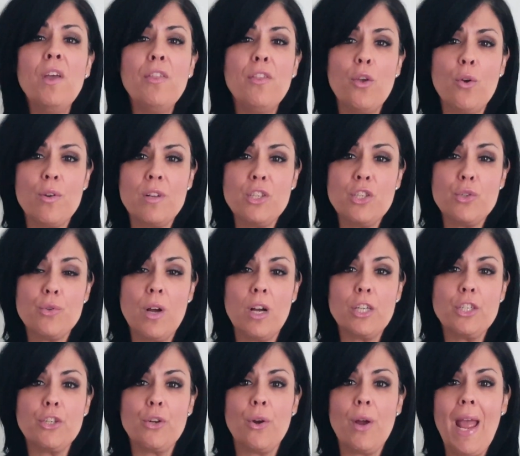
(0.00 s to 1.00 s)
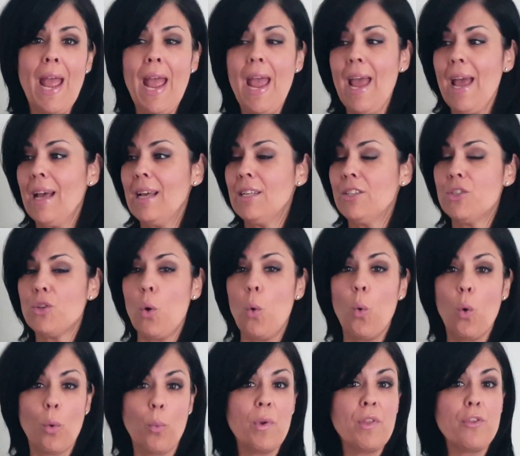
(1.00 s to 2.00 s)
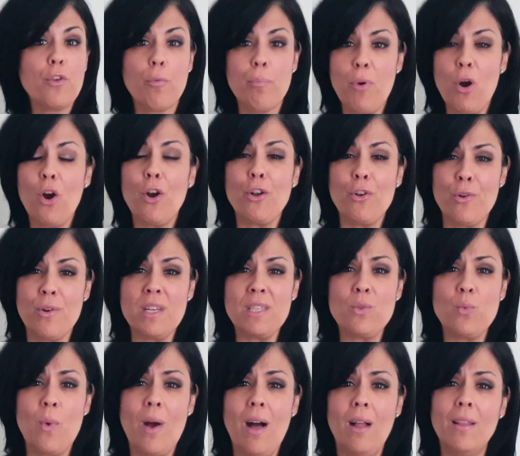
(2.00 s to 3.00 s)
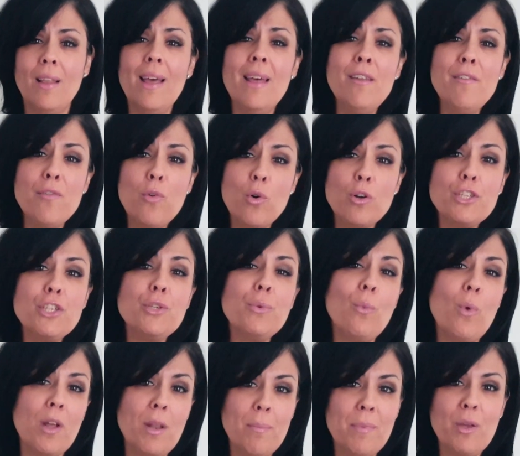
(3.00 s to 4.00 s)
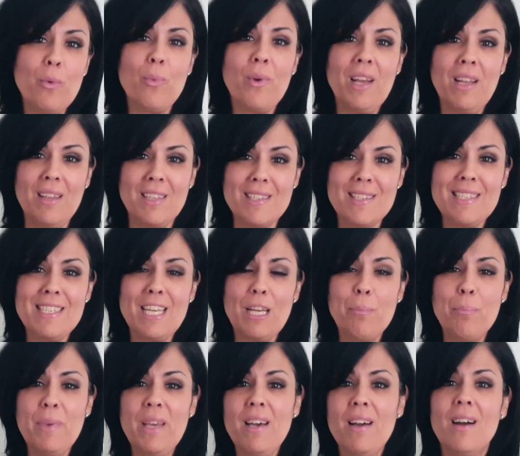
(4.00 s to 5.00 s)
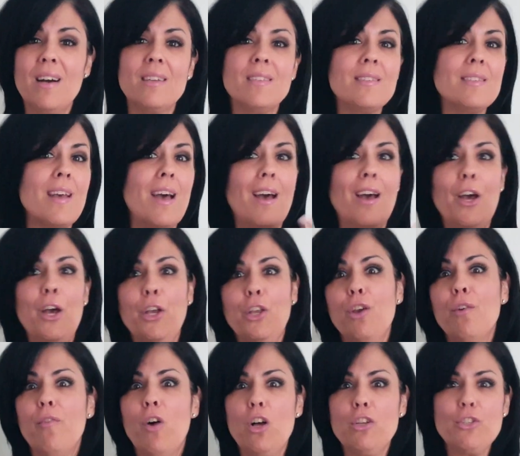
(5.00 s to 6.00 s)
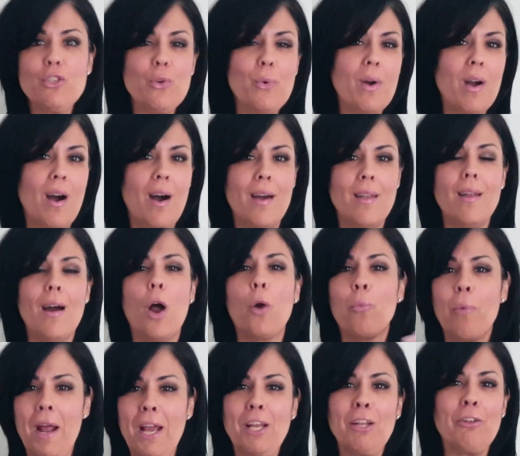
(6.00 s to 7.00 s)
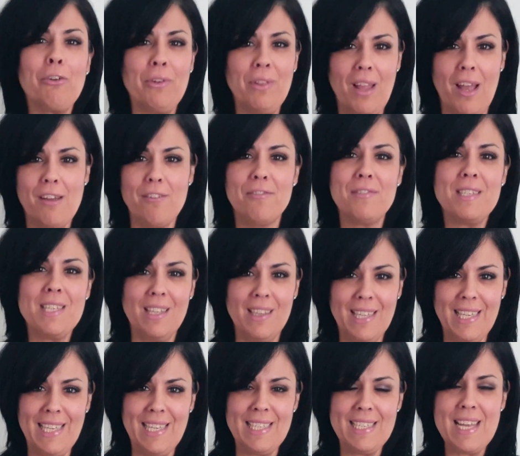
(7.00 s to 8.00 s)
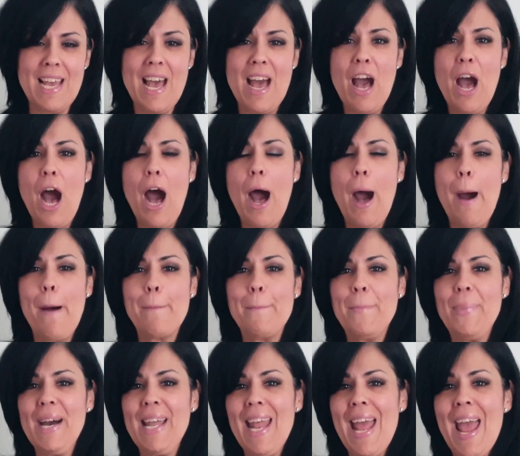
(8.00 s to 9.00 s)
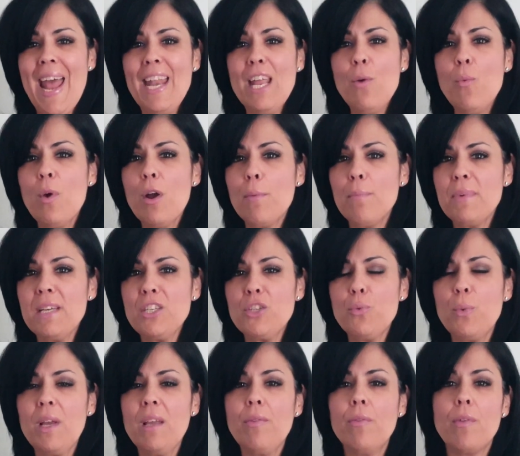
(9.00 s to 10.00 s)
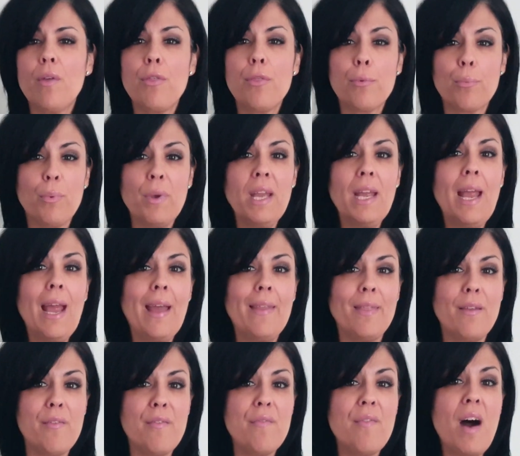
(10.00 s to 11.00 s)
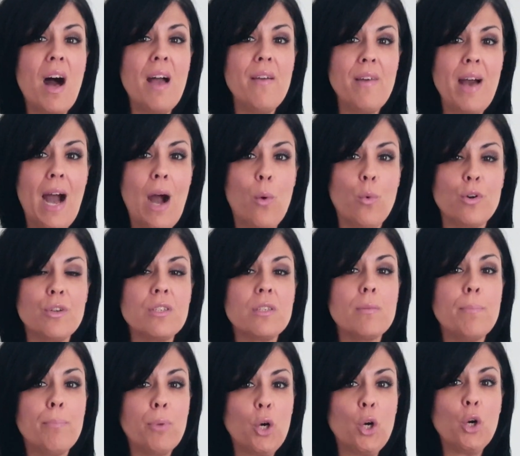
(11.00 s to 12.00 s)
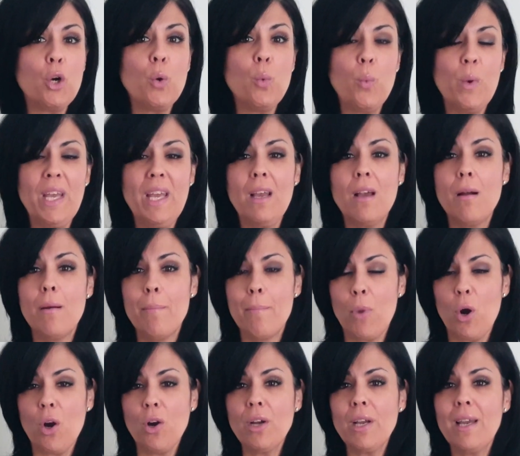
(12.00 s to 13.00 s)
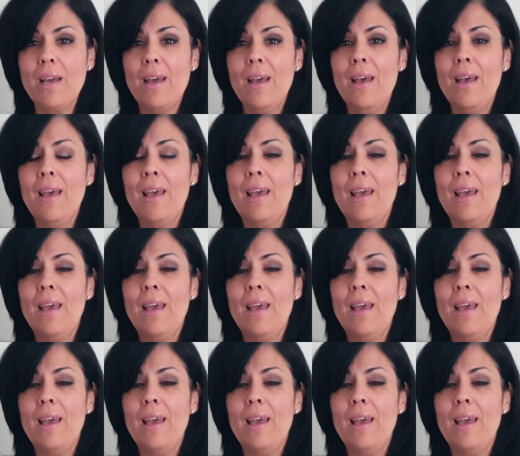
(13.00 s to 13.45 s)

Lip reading: with your instructor and or with your partner as well. And of course you want to be realistic because you've also got a regular life to lead. But anywhere between the 3 and the 5 hours per week mark